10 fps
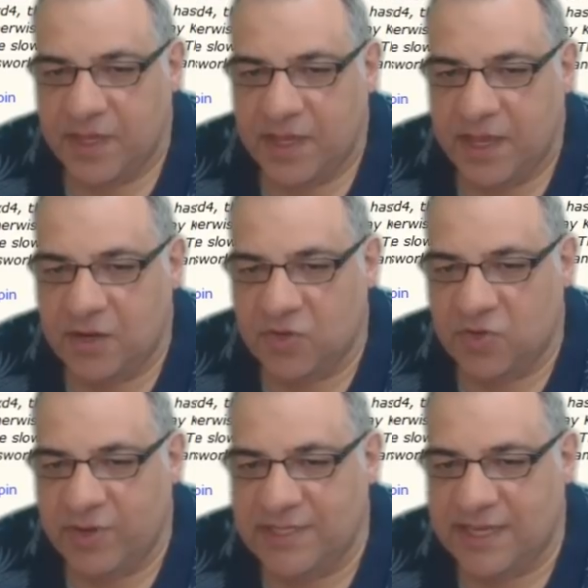And on
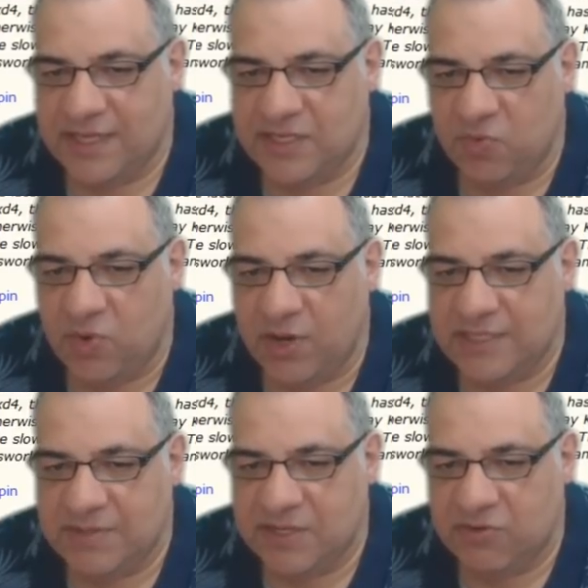queen takes, you know, white's
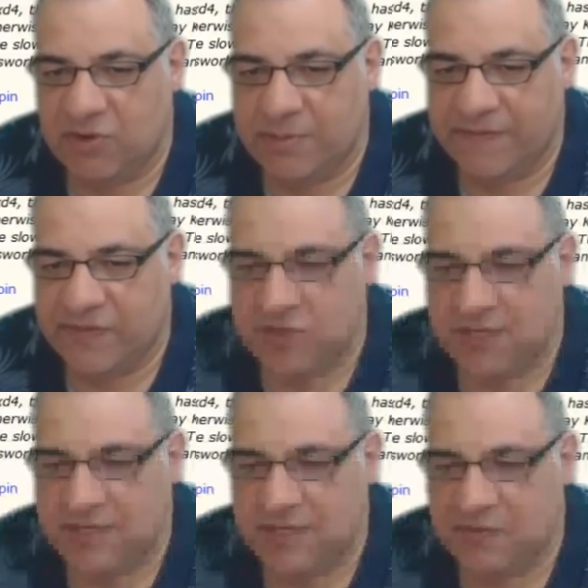material up after knight
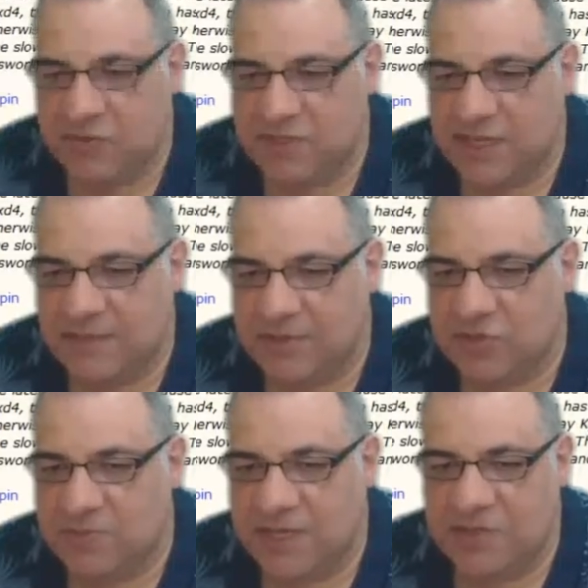takes, rook takes, bishop
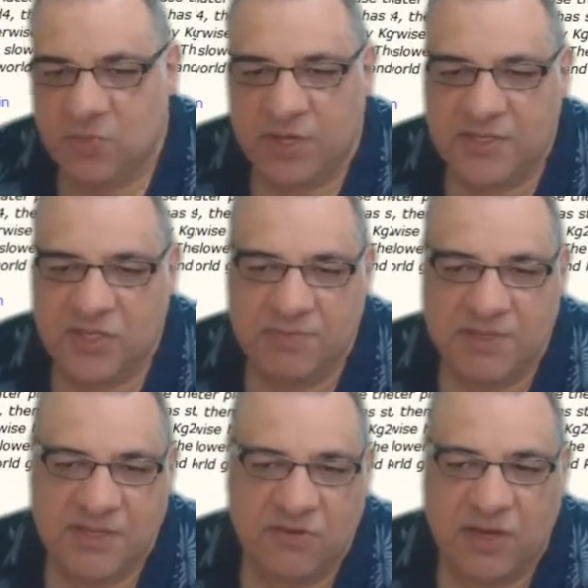takes. White's just
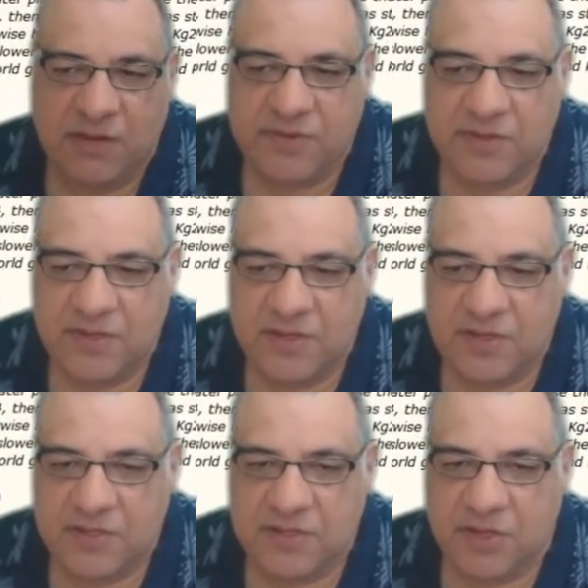material up. So a